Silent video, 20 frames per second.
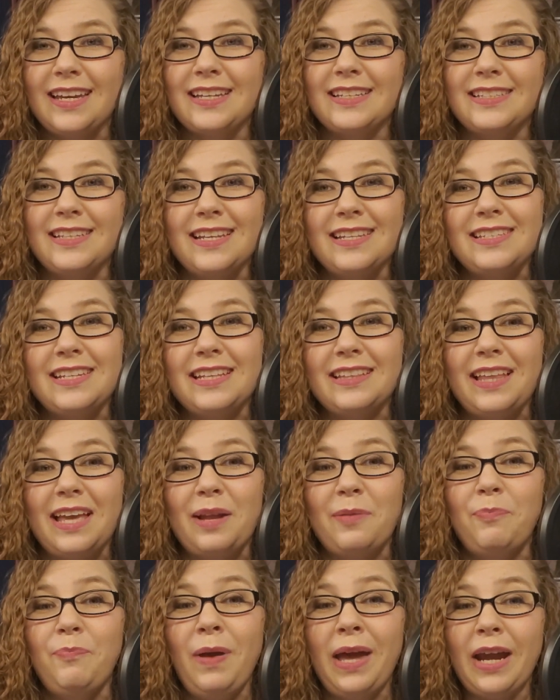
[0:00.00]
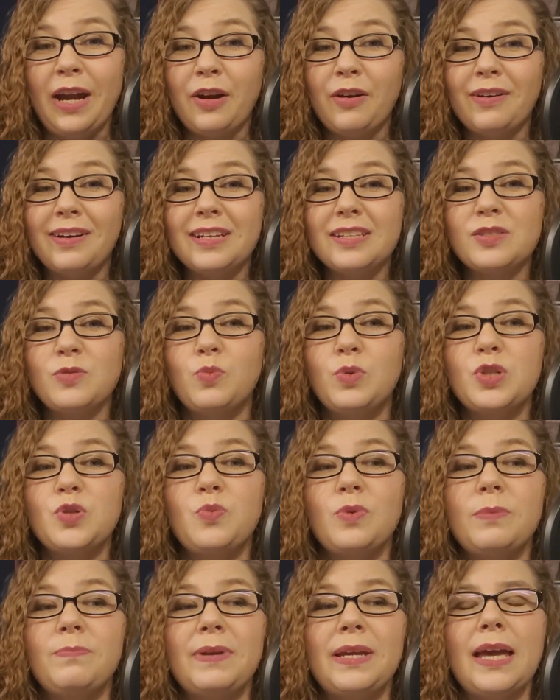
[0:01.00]
Disneyland Paris, which
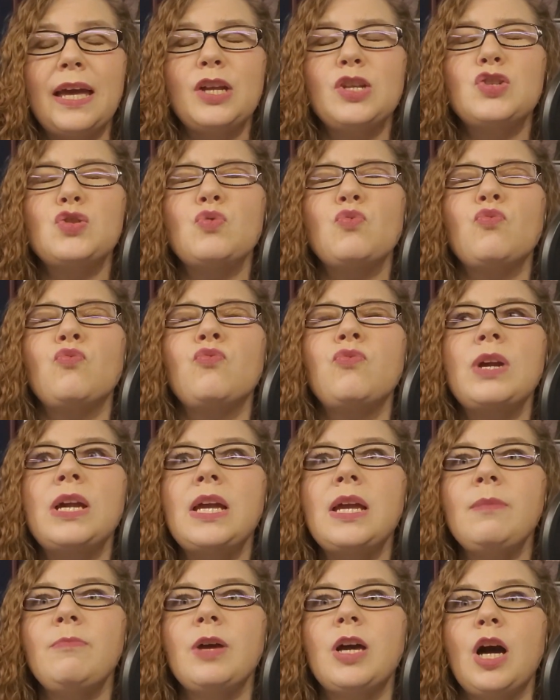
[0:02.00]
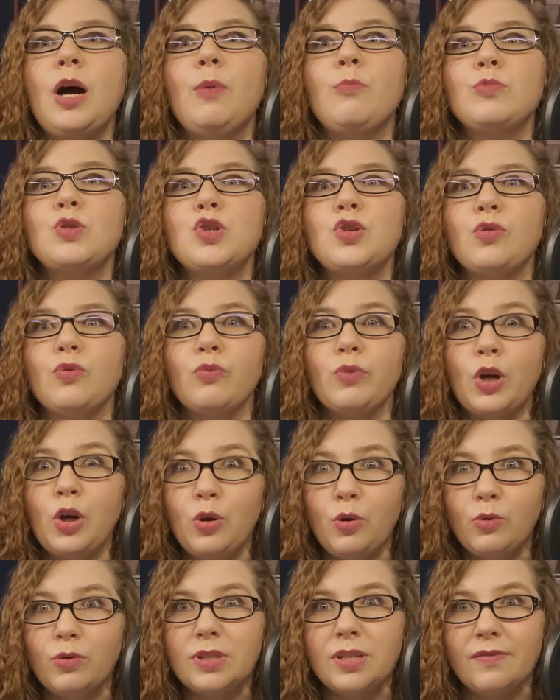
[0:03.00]
would be a dream come
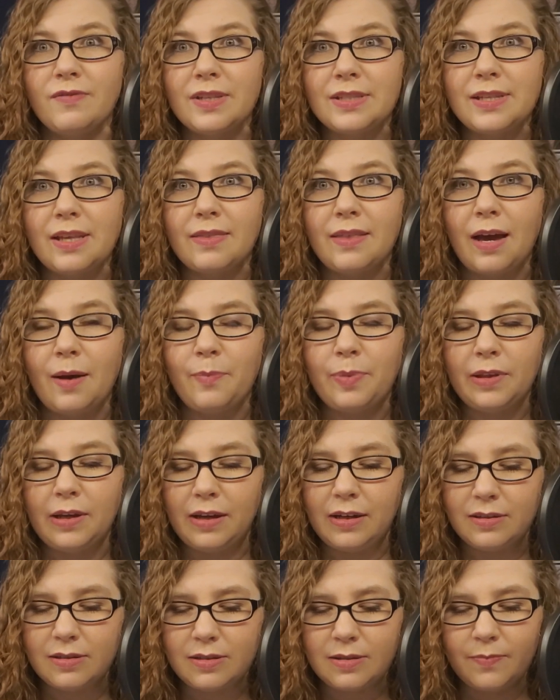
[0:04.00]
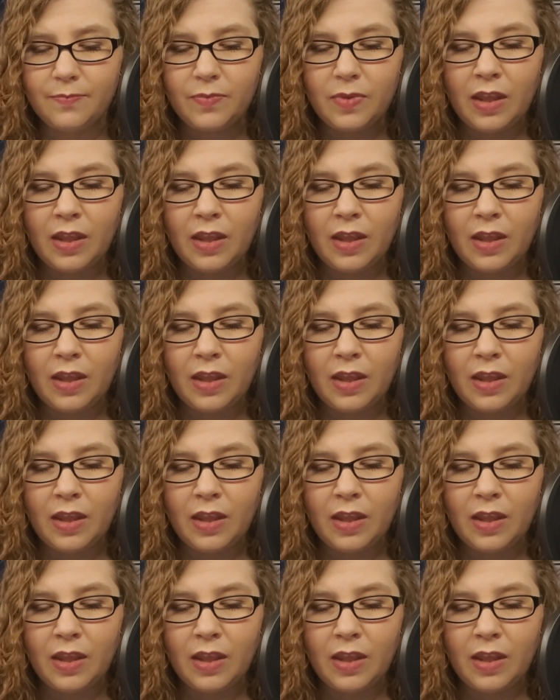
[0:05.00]
true to visit that place,